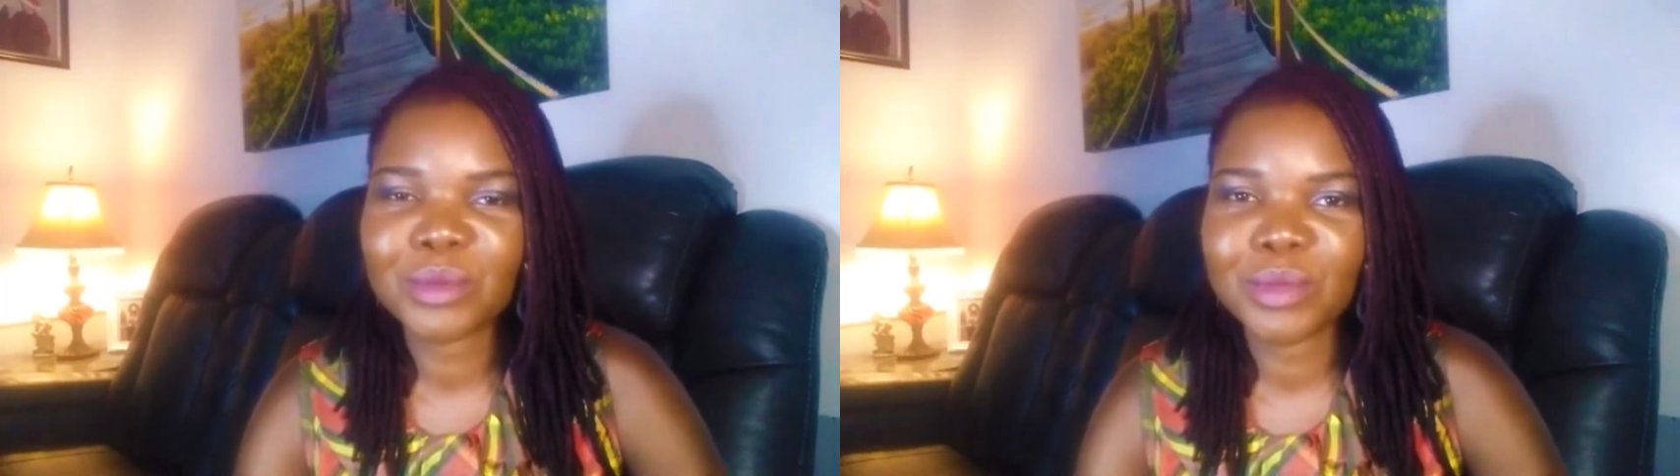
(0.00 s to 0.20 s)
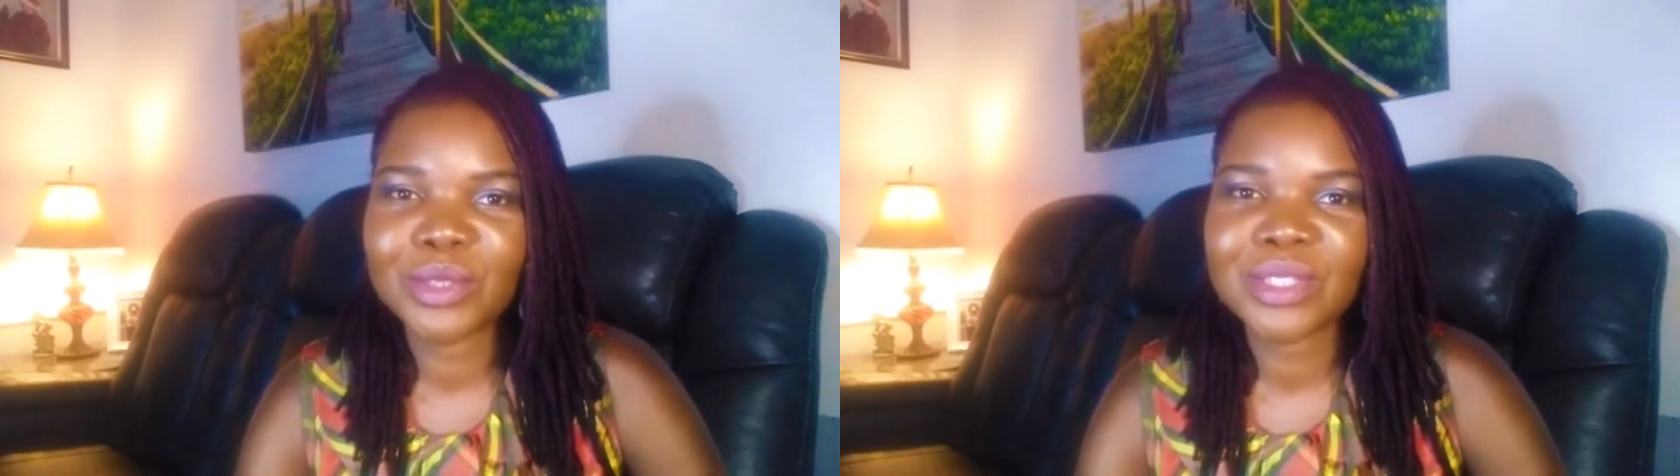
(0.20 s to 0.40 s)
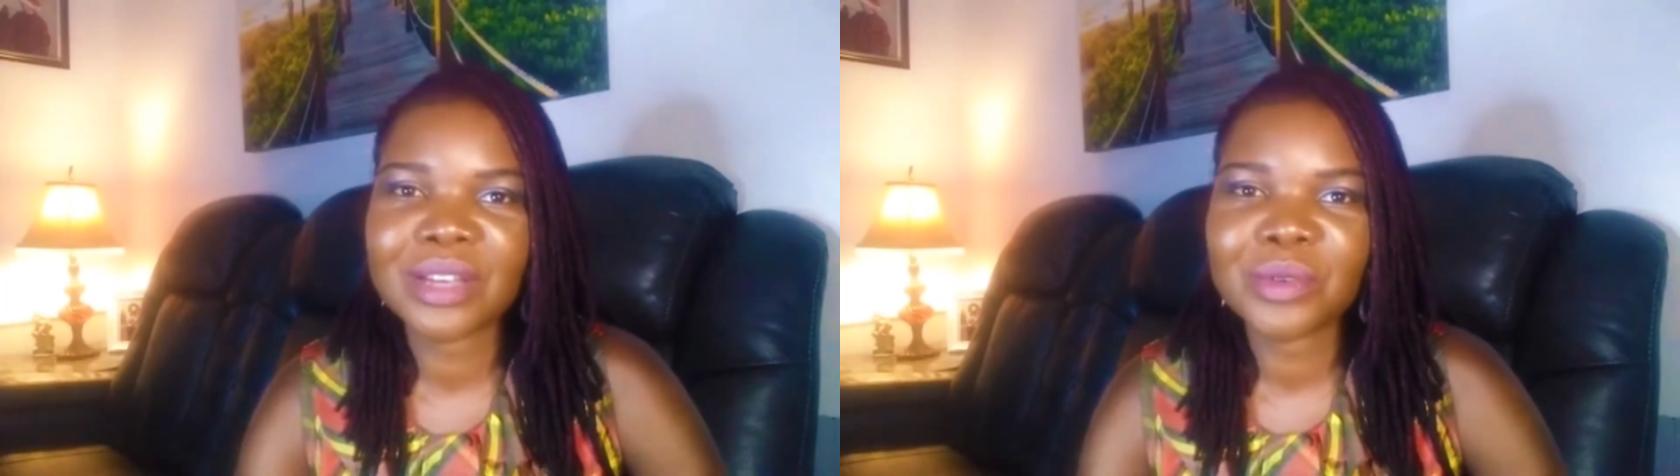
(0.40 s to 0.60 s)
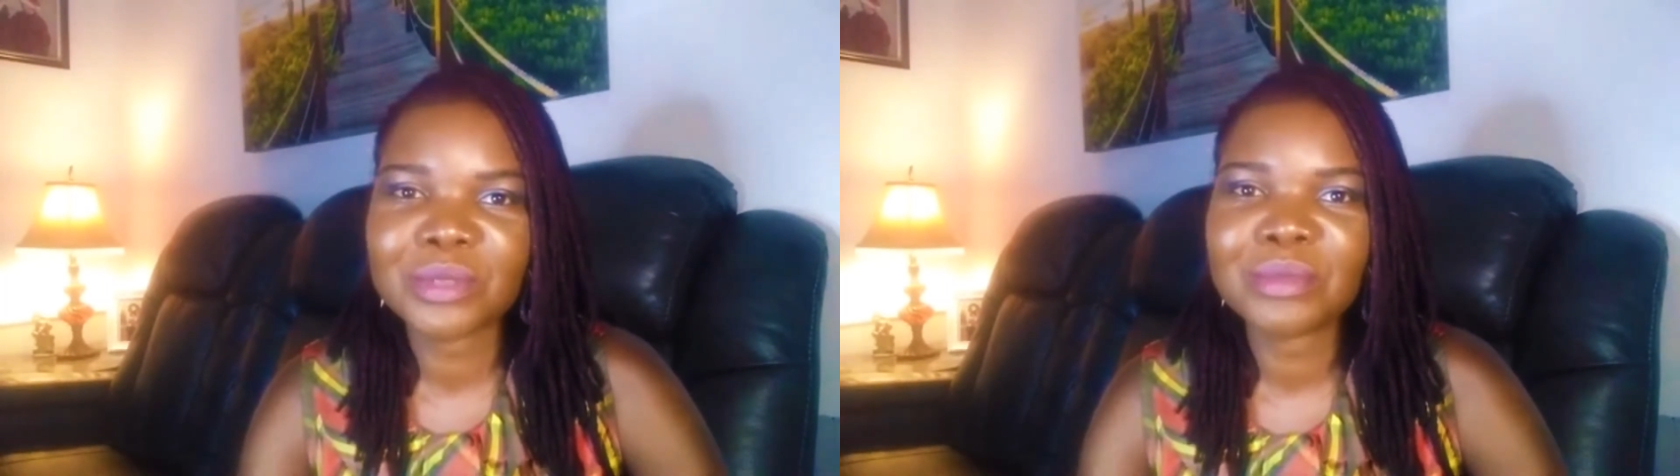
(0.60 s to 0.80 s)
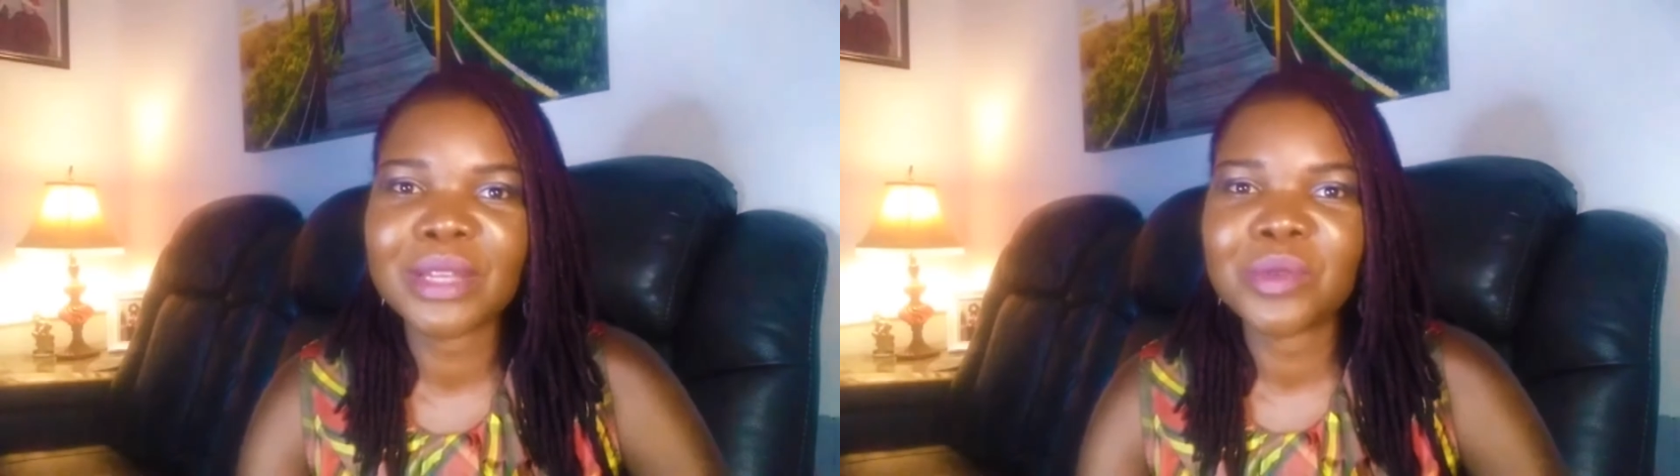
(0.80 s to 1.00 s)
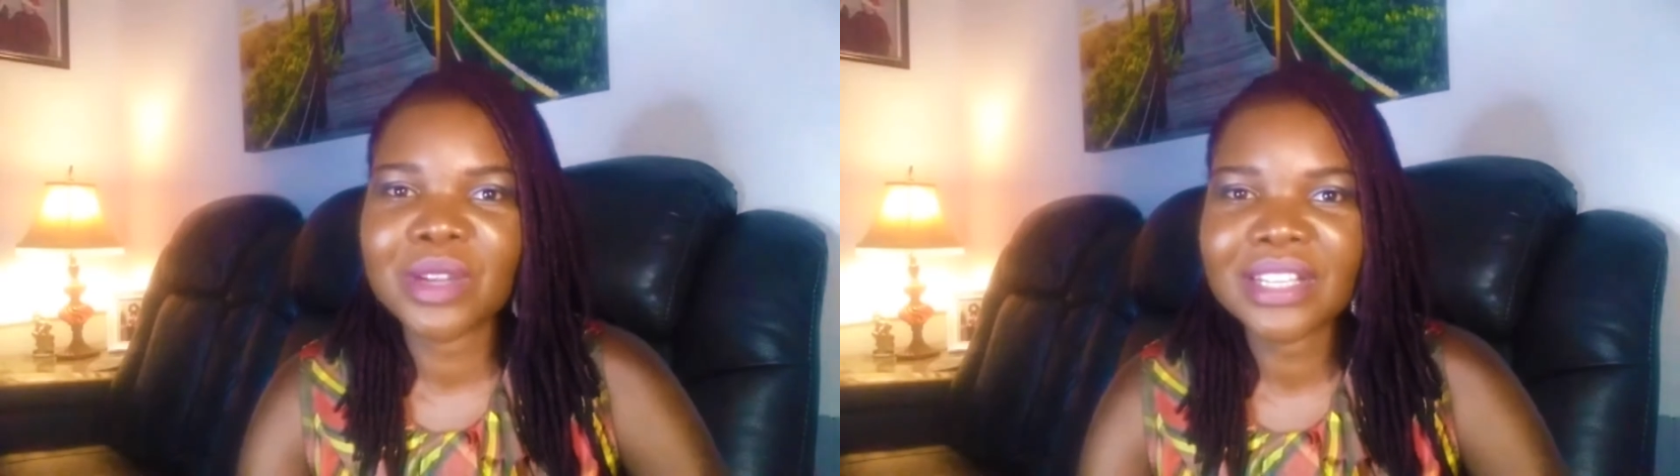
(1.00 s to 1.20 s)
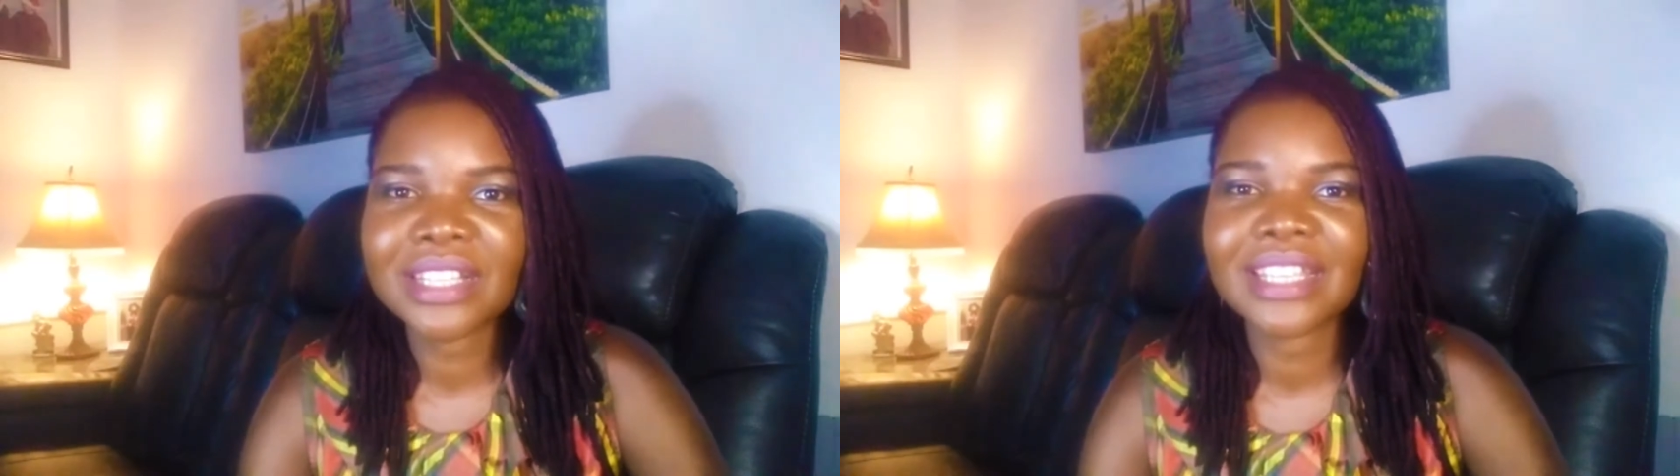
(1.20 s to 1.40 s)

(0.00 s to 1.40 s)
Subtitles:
because that was my work,